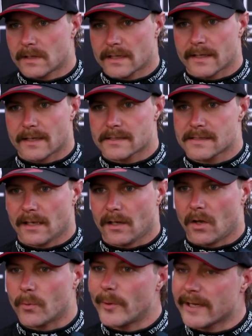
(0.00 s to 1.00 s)
I think it's still a
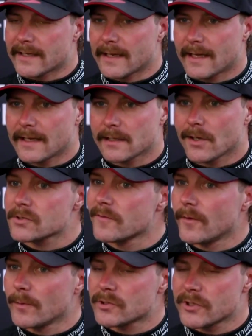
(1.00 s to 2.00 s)
long weekend ahead, lots
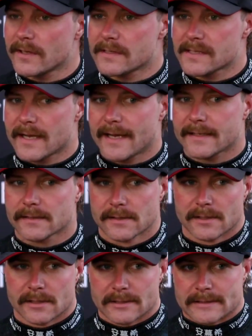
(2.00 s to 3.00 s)
of opportunities ahead.
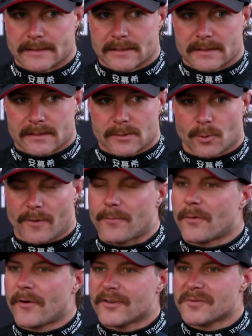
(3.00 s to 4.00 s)
Would have
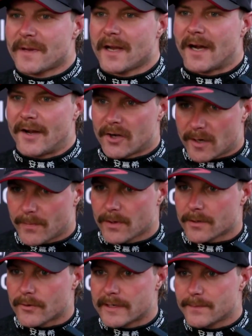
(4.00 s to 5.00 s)
preferred to be higher up on
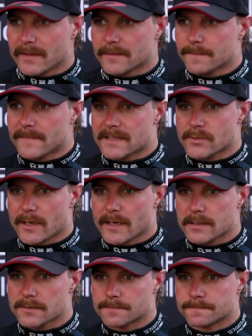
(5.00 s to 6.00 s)
the grid, but that's what
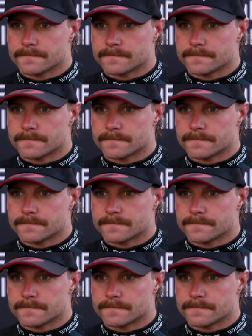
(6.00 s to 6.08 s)
it is.